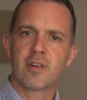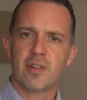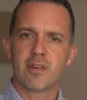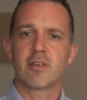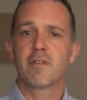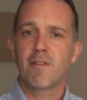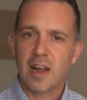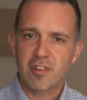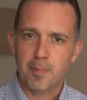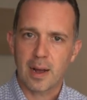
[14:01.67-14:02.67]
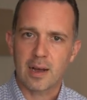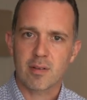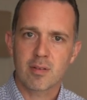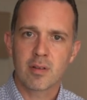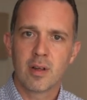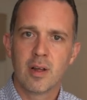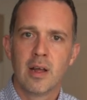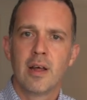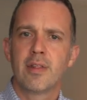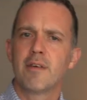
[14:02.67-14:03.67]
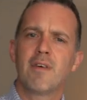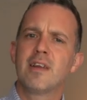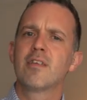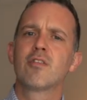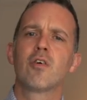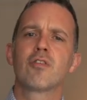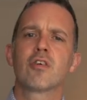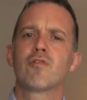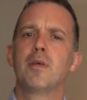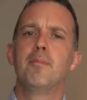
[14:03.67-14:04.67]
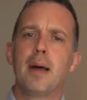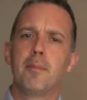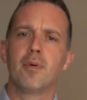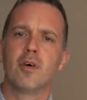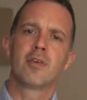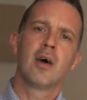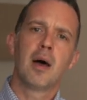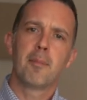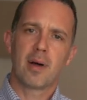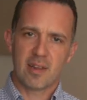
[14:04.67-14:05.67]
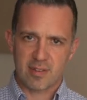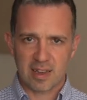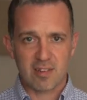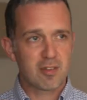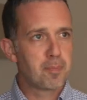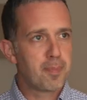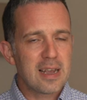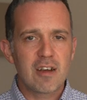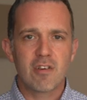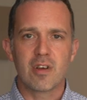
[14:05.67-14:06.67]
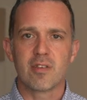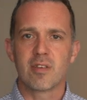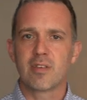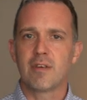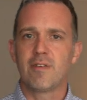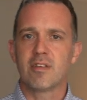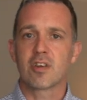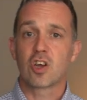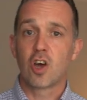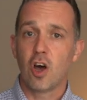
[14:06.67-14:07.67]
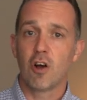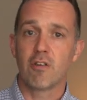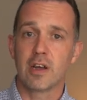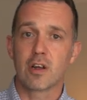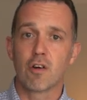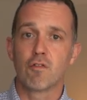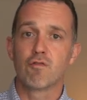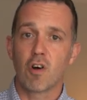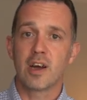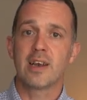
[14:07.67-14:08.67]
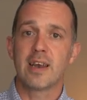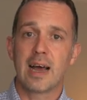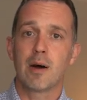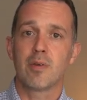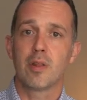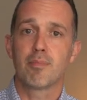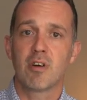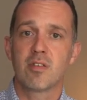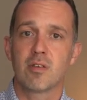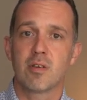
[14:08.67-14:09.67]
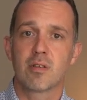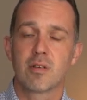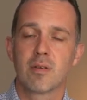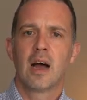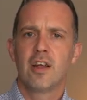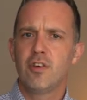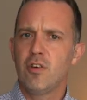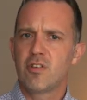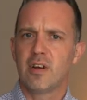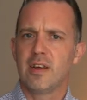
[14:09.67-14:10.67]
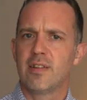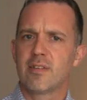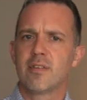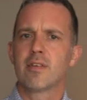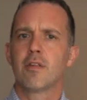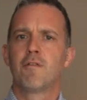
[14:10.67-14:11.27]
to this as flashbacks. The event is not just remembered, but is experienced as if it's occurring right now in the present. And usually this is in the